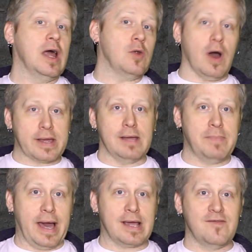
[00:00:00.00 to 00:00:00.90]
rocking
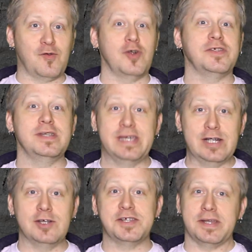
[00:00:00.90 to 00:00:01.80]
back and forth in
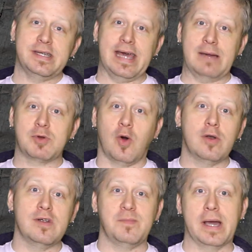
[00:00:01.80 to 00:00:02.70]
tears in a damp
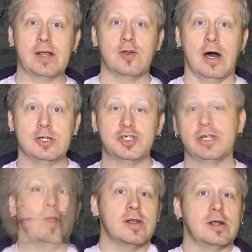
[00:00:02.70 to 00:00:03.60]
corner of my garage
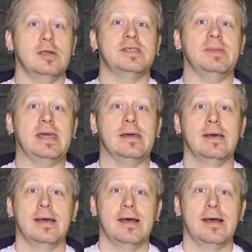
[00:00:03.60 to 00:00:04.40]
when it occurred to me